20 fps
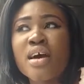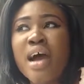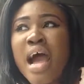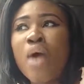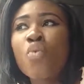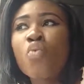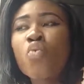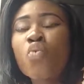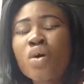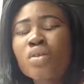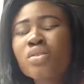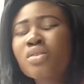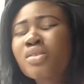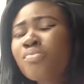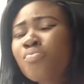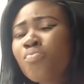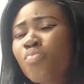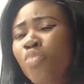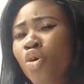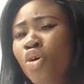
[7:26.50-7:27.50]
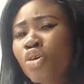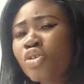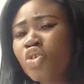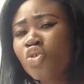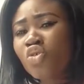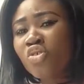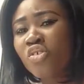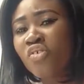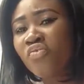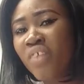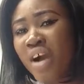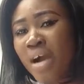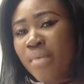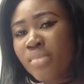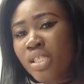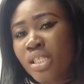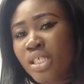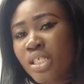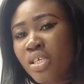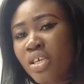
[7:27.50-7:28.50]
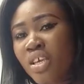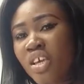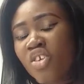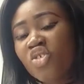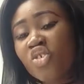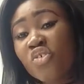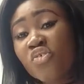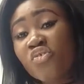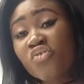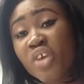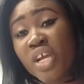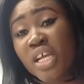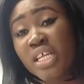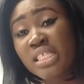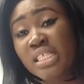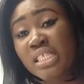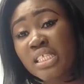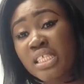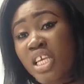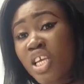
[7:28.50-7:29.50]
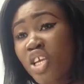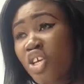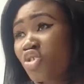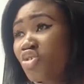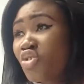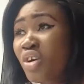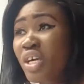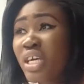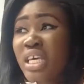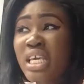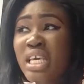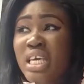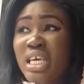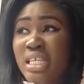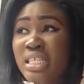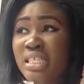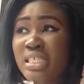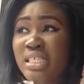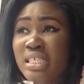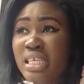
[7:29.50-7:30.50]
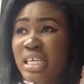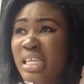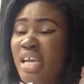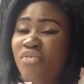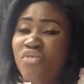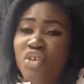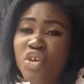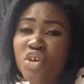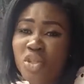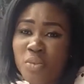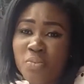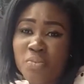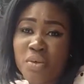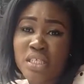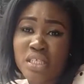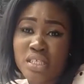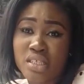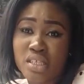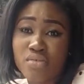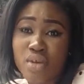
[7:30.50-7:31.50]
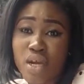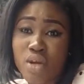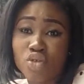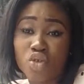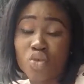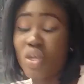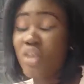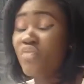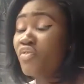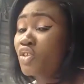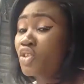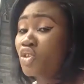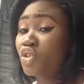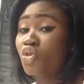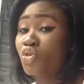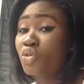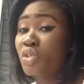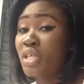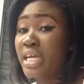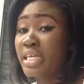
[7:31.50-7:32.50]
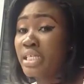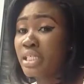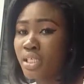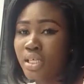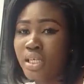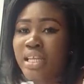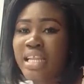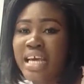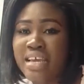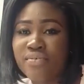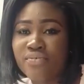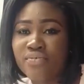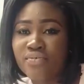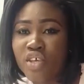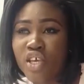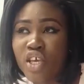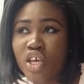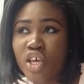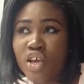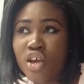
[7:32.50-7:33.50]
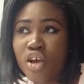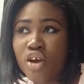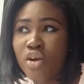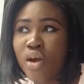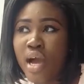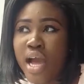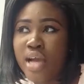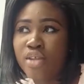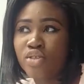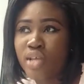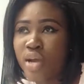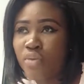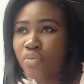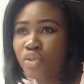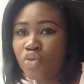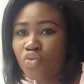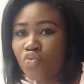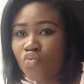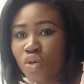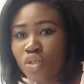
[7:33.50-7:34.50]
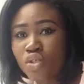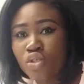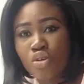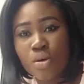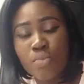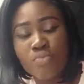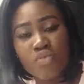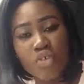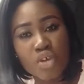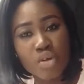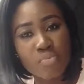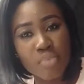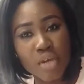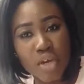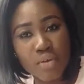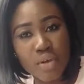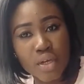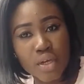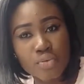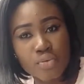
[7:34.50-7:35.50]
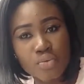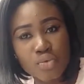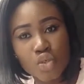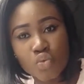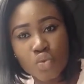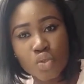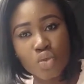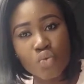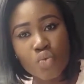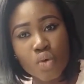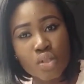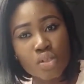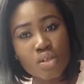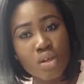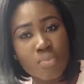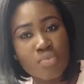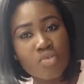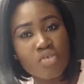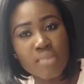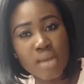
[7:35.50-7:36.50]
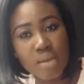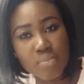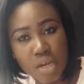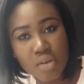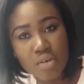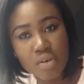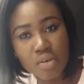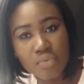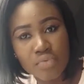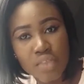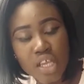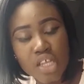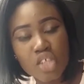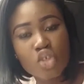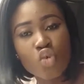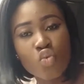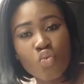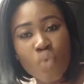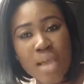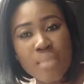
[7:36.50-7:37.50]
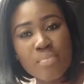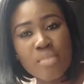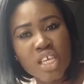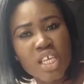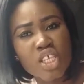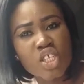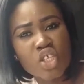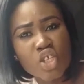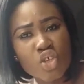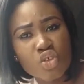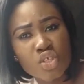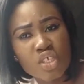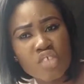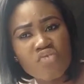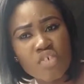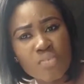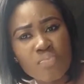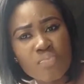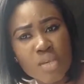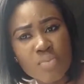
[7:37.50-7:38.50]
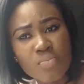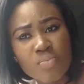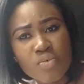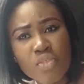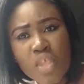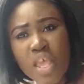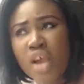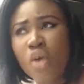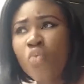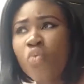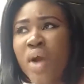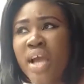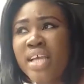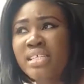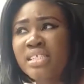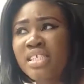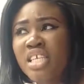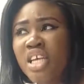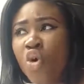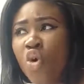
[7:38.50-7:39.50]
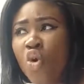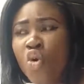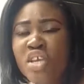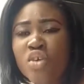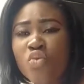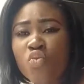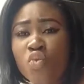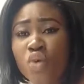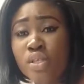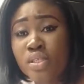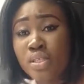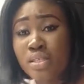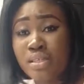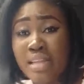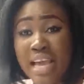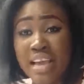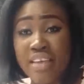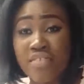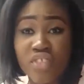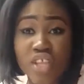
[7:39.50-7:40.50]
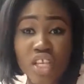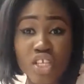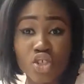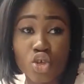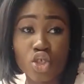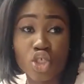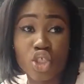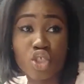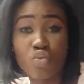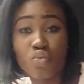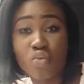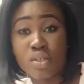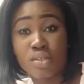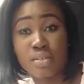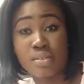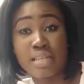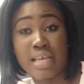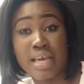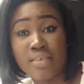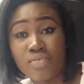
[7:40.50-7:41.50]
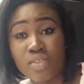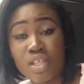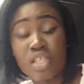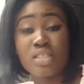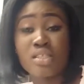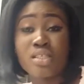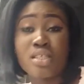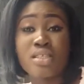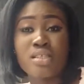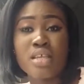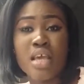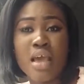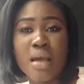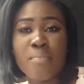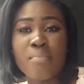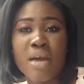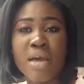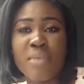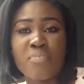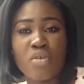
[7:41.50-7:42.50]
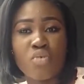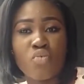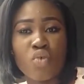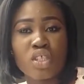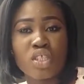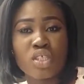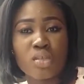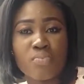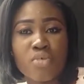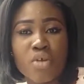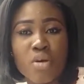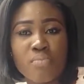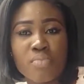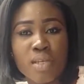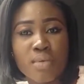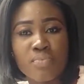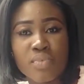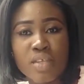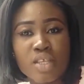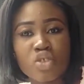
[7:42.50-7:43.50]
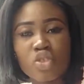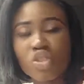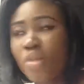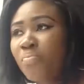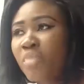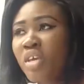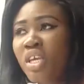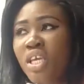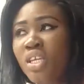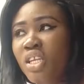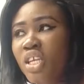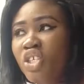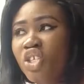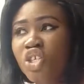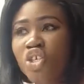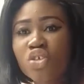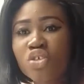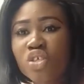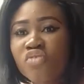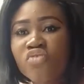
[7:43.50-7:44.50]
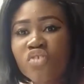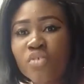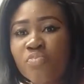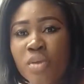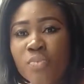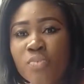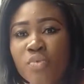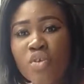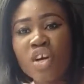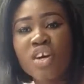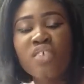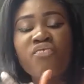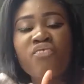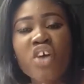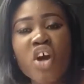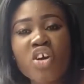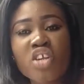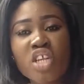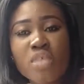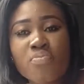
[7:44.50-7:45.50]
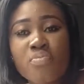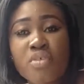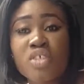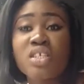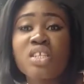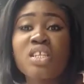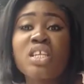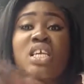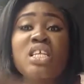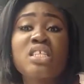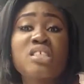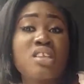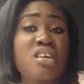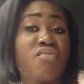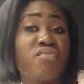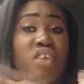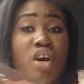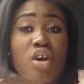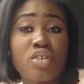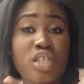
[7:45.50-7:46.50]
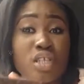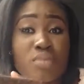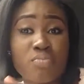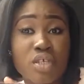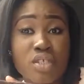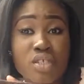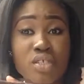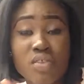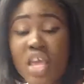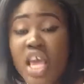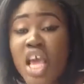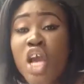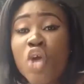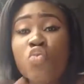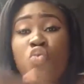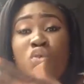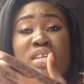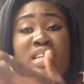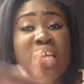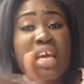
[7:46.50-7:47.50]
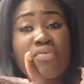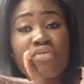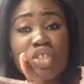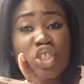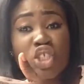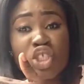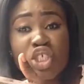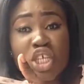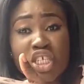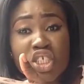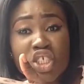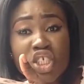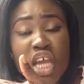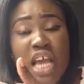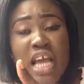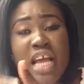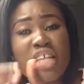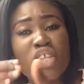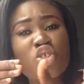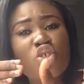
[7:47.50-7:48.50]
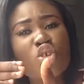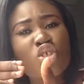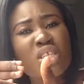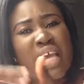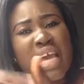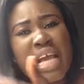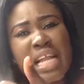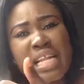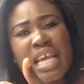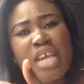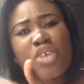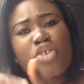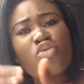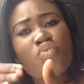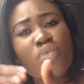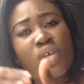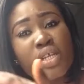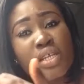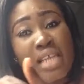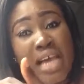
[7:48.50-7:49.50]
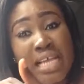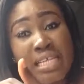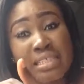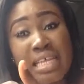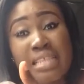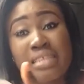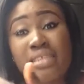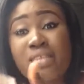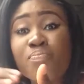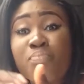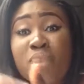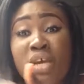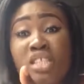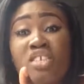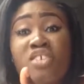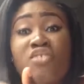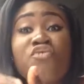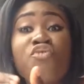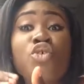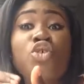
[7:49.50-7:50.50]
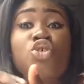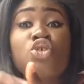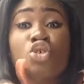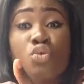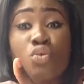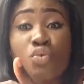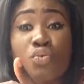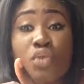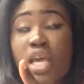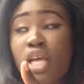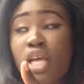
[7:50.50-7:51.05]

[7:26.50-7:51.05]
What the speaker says: are what's more to your family, your friends, your kids, and every other person around you, even the society alive. I wouldn't want to come for your burial. You wouldn't want to come for my burial. So why make excuses for people? Why say, oh, he wasn't like this or she wasn't like this? This might be what the problem is. Stop making excuses for people. A violent person is a violent person. Will never change. And so the earlier you realize that, the better for you.